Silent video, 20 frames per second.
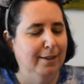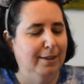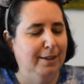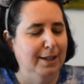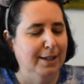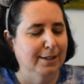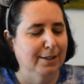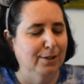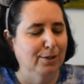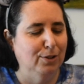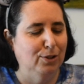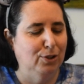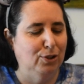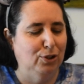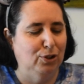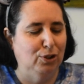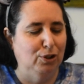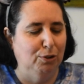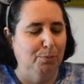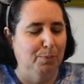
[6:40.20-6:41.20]
These are
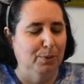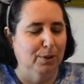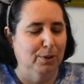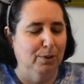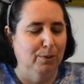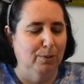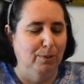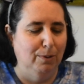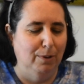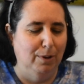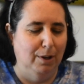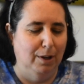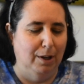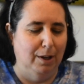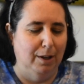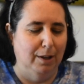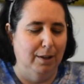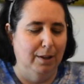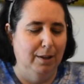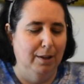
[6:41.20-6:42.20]
super
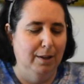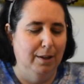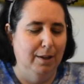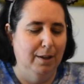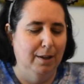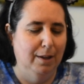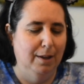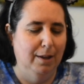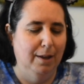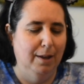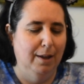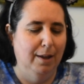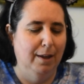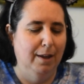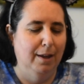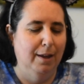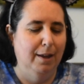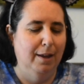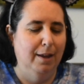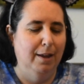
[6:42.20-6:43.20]
cool!
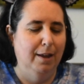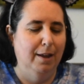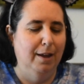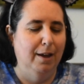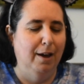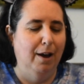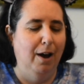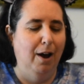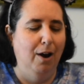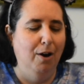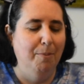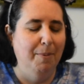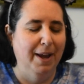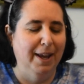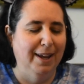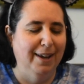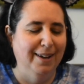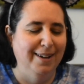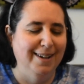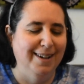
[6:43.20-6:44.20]
Oh
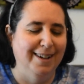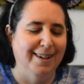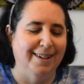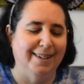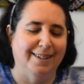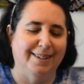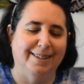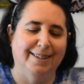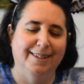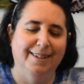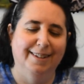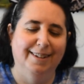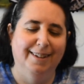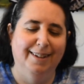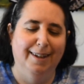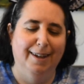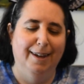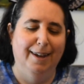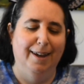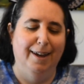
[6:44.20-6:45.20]
my goodness!
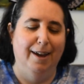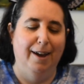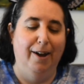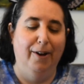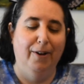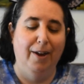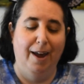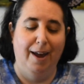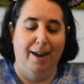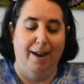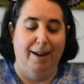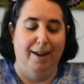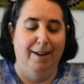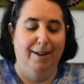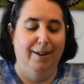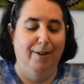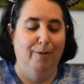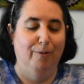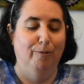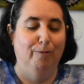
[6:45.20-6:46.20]
Okay,
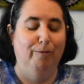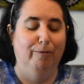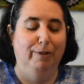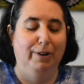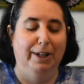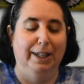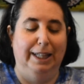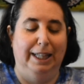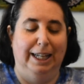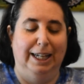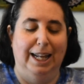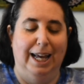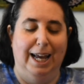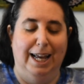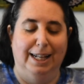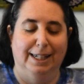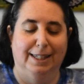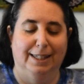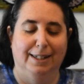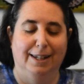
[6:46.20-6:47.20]
really
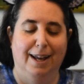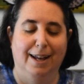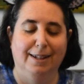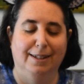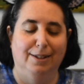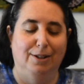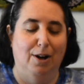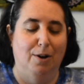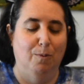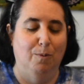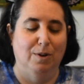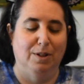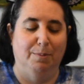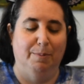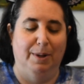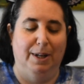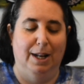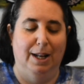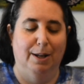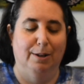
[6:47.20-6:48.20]
nice. Not Star Wars,
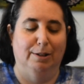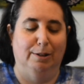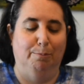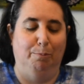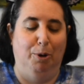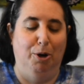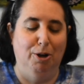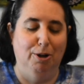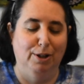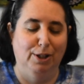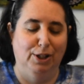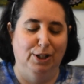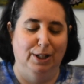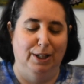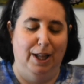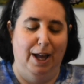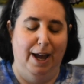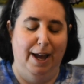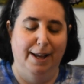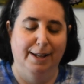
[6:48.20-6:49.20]
but
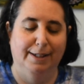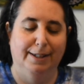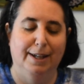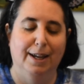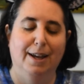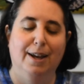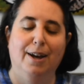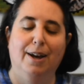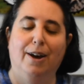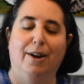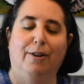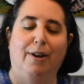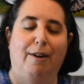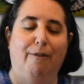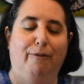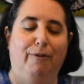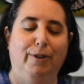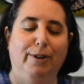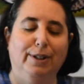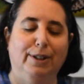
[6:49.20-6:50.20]
personalized. Okay,
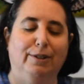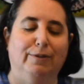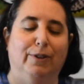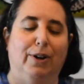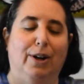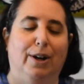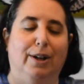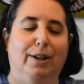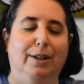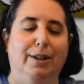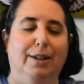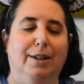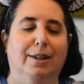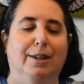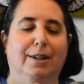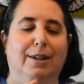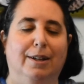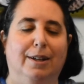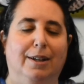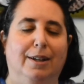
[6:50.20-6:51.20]
first of all,
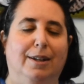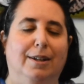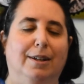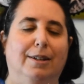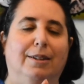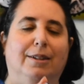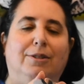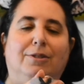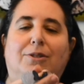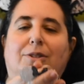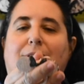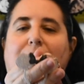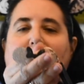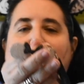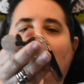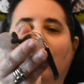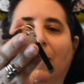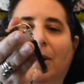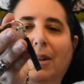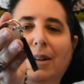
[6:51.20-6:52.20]
there's
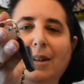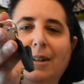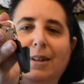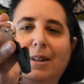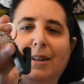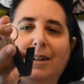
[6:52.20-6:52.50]
this one.